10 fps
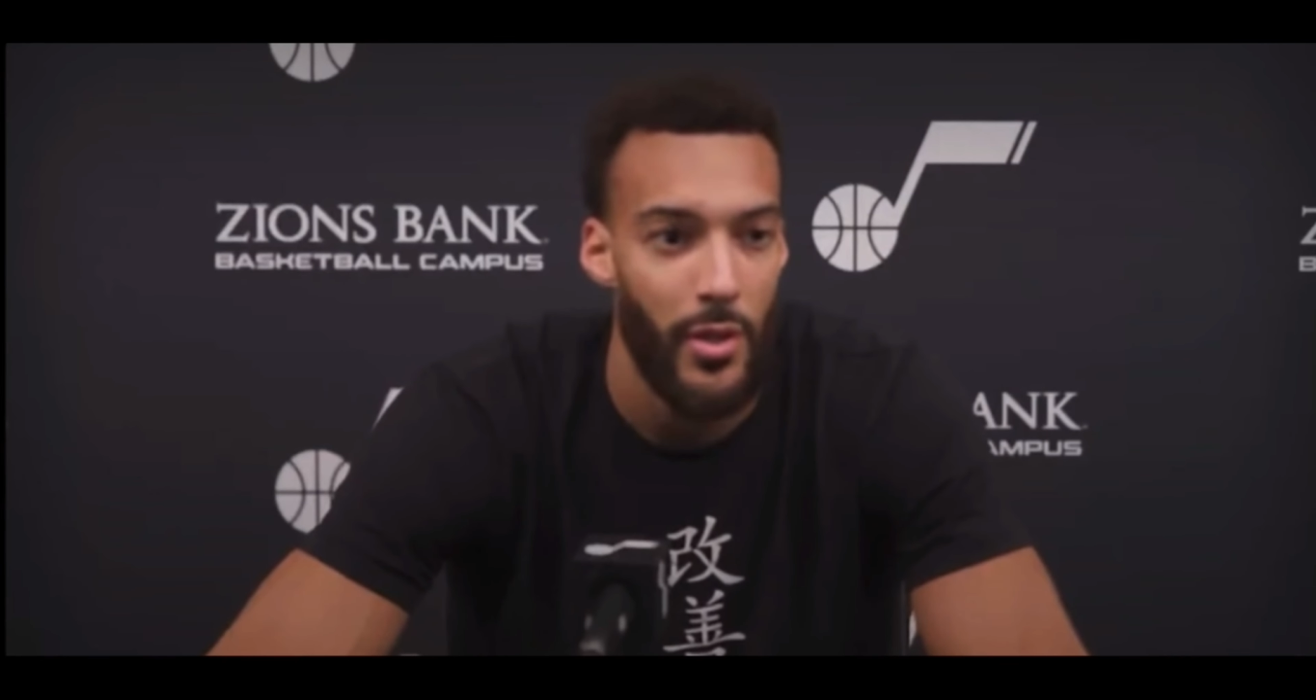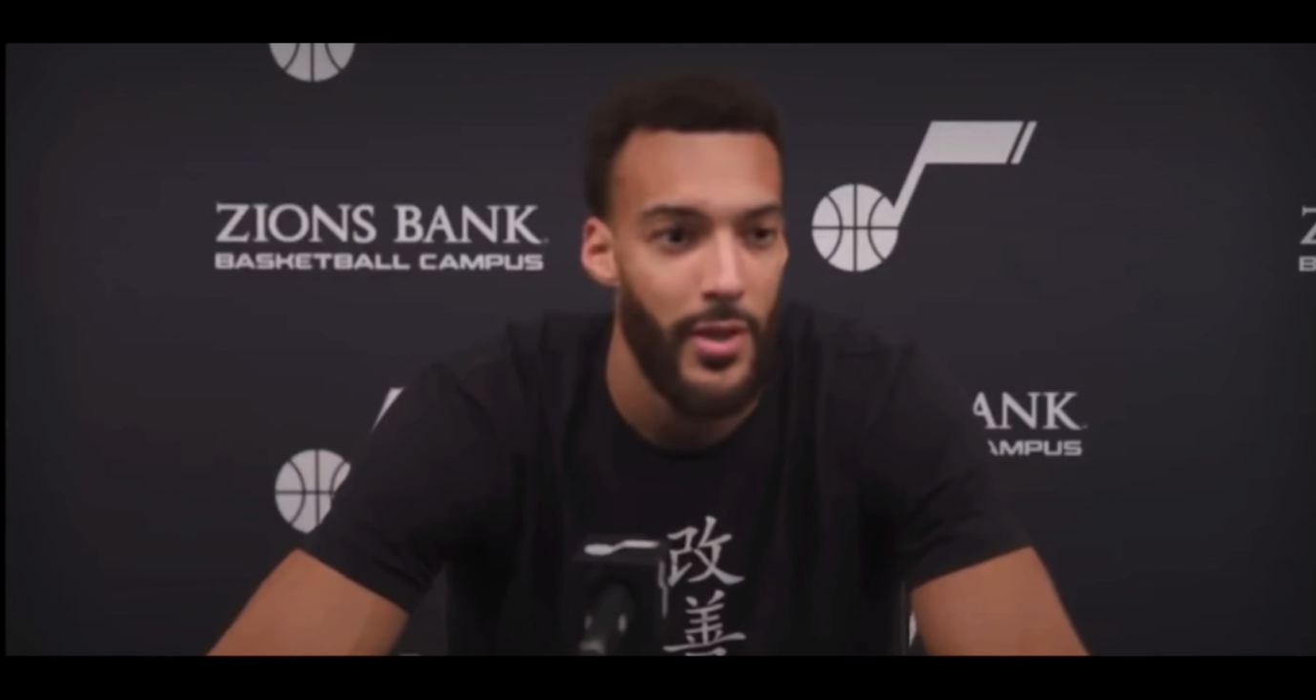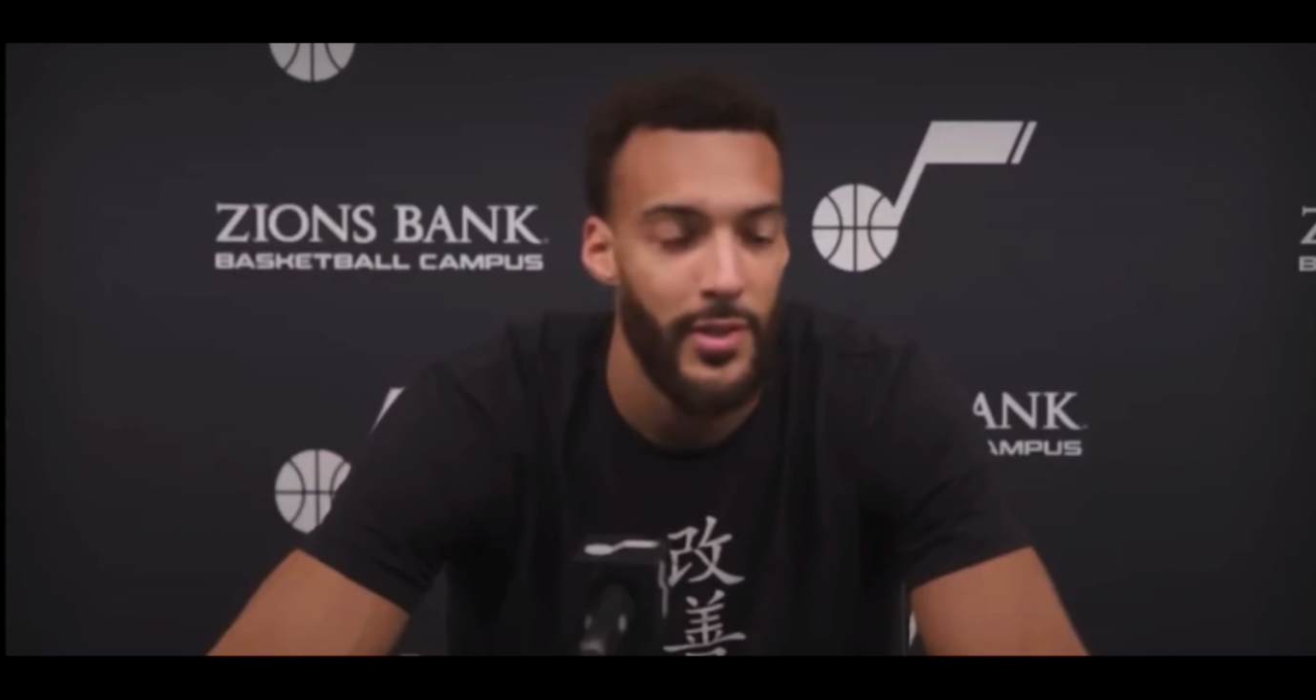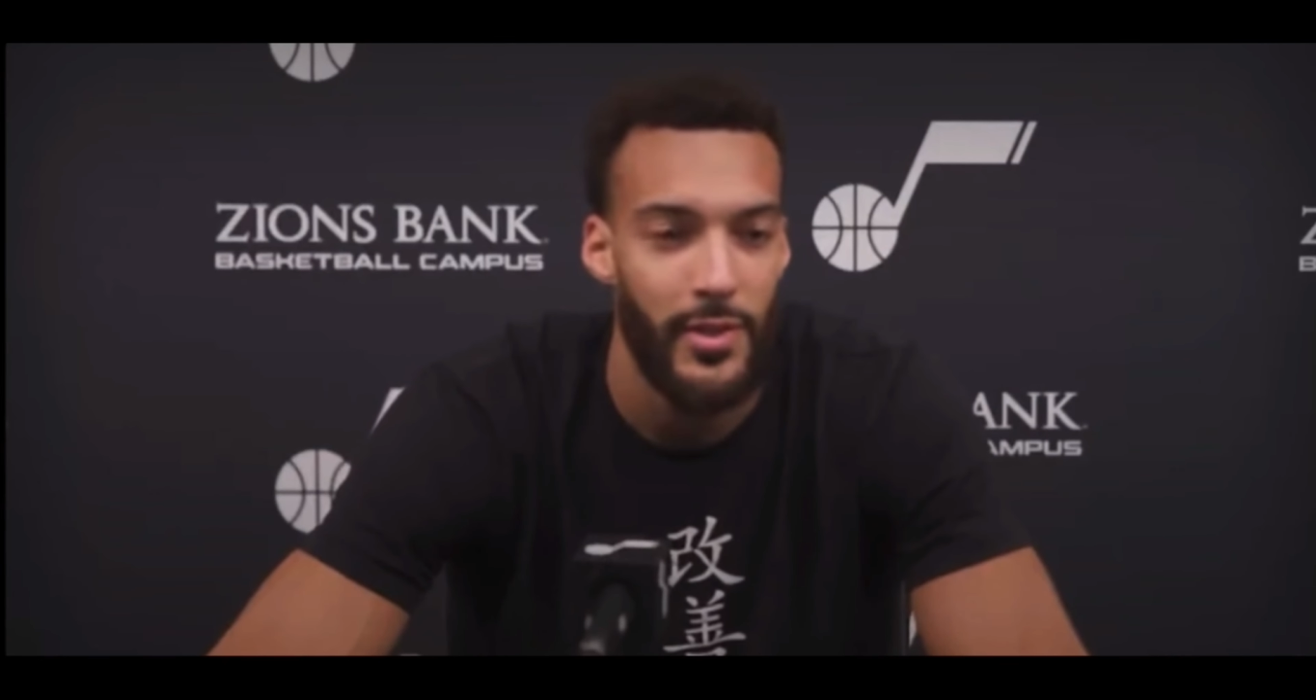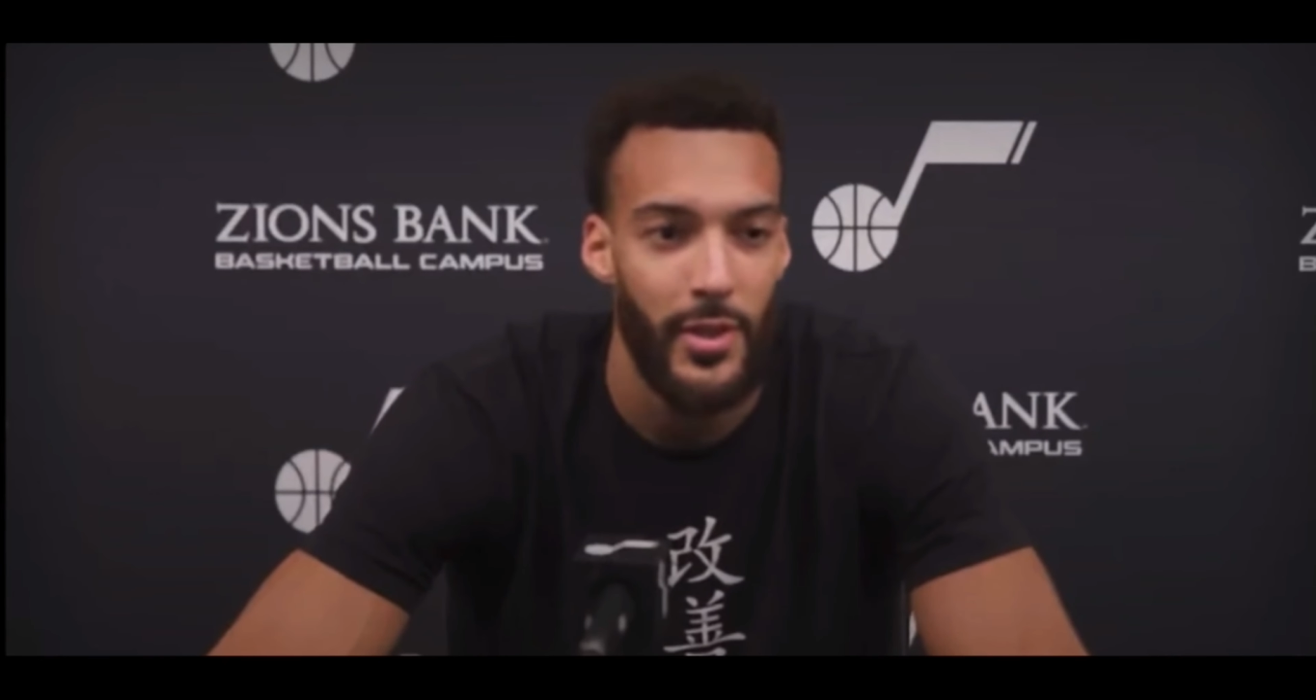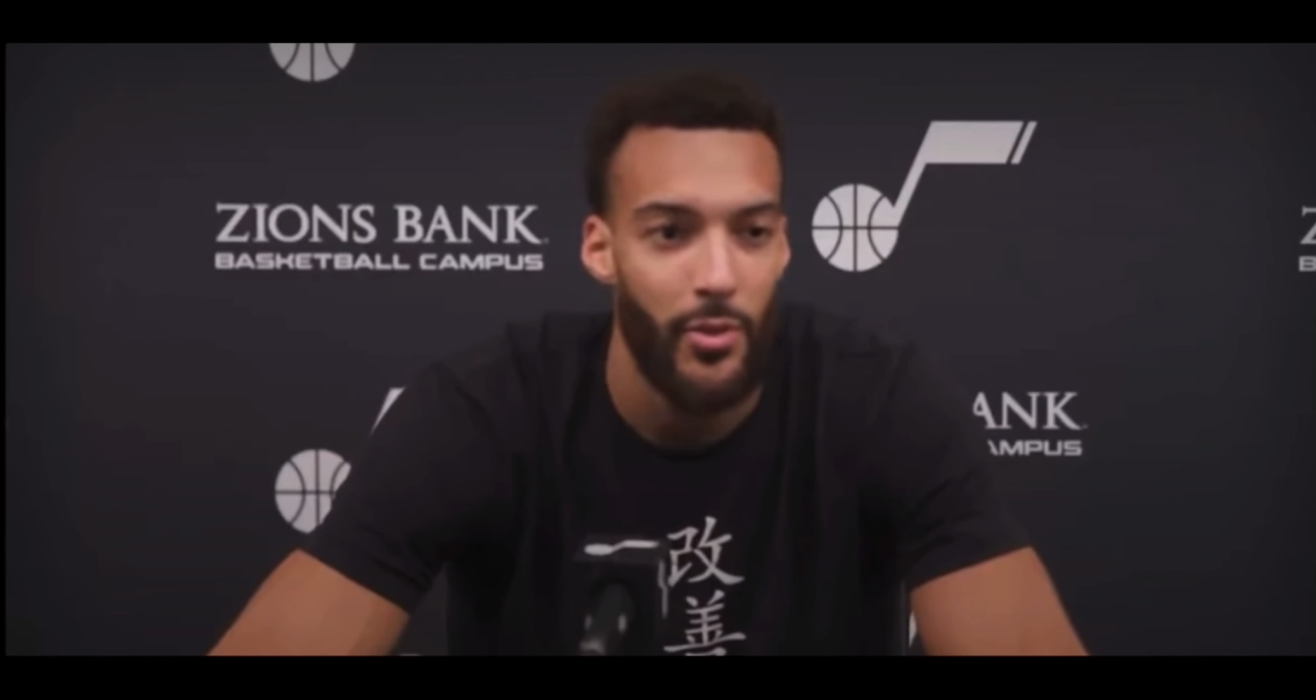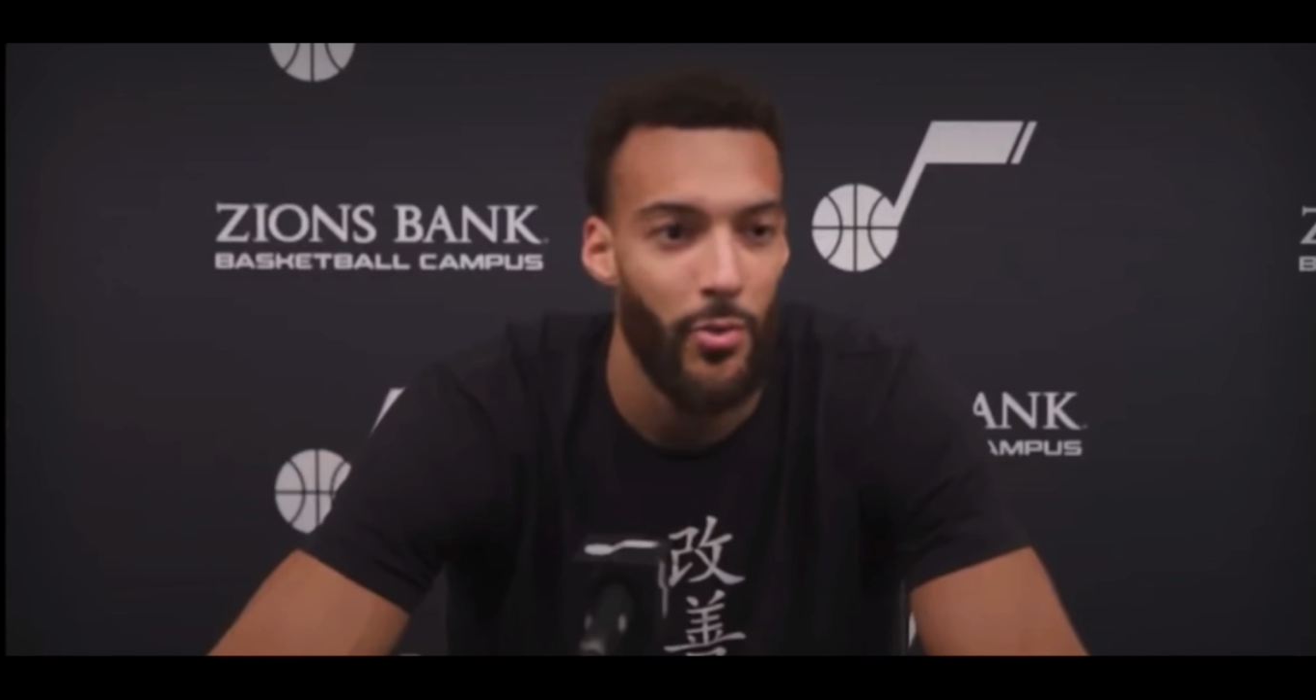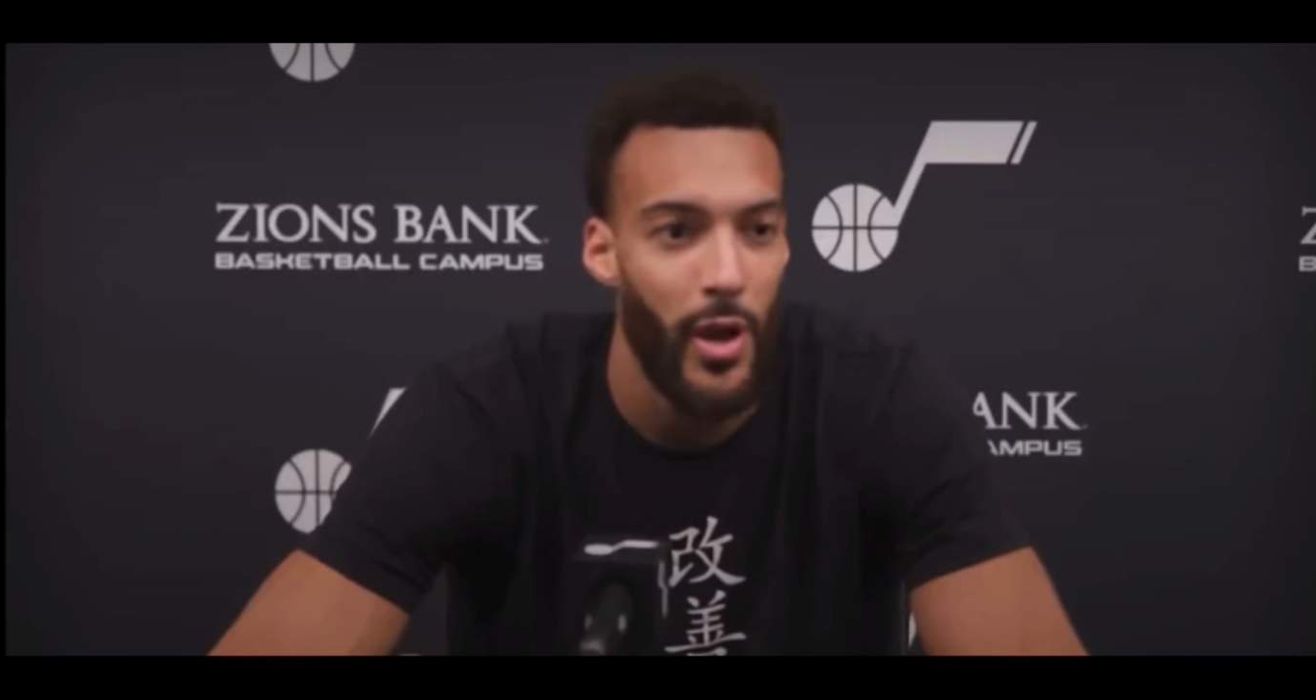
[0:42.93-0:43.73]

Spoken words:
entertain the